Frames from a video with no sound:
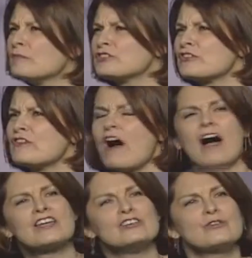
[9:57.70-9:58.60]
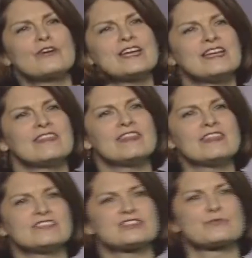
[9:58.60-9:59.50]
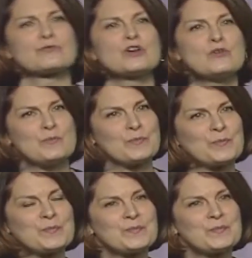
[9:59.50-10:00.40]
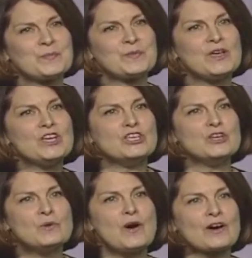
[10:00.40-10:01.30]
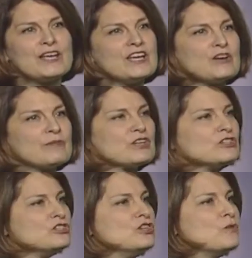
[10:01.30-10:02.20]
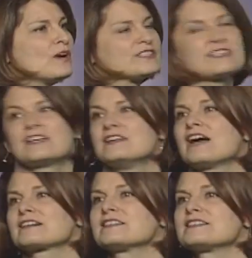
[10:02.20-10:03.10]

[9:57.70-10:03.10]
But you're not. You're in this room. You are here because you want to connect to